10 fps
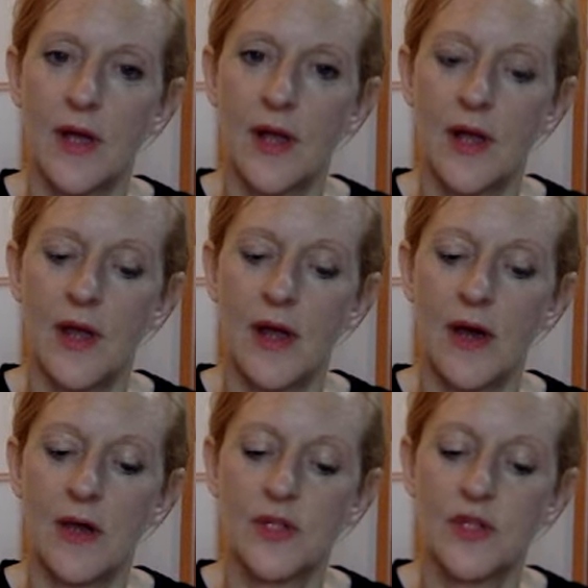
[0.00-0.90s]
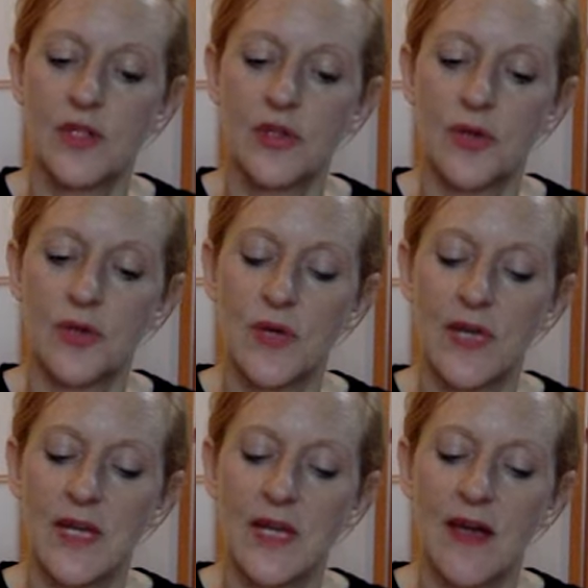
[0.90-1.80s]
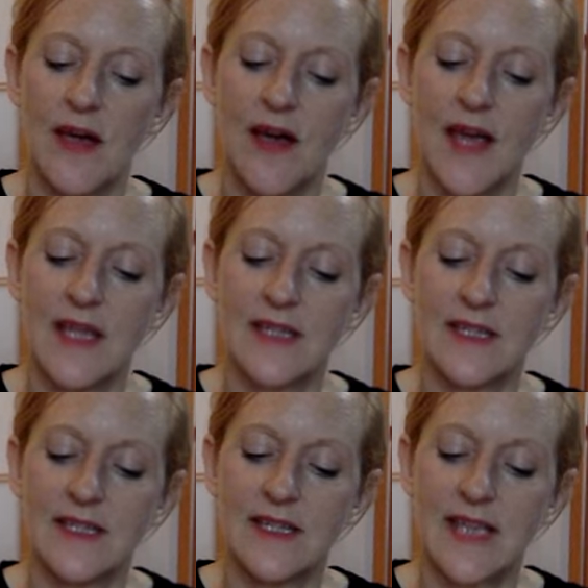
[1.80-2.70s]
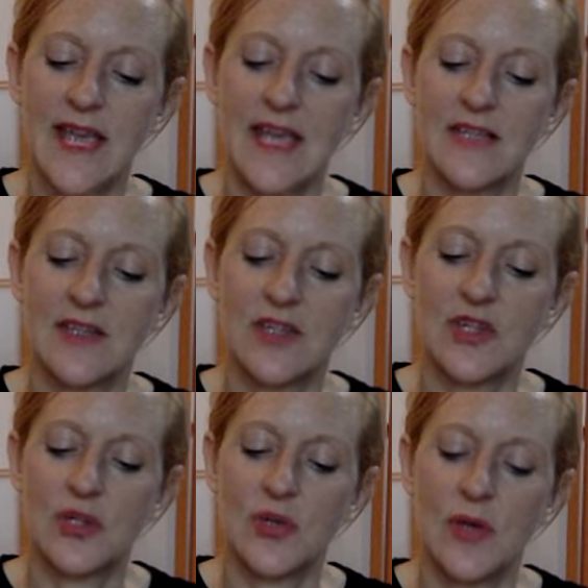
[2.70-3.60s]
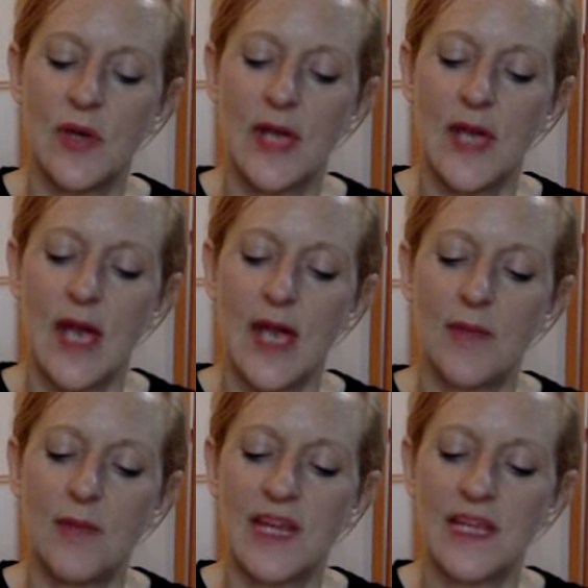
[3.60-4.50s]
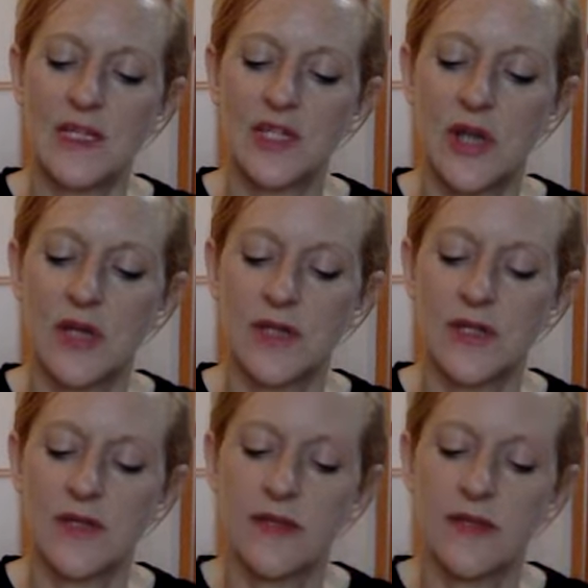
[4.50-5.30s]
Large green eyes gaze at you and blink shut.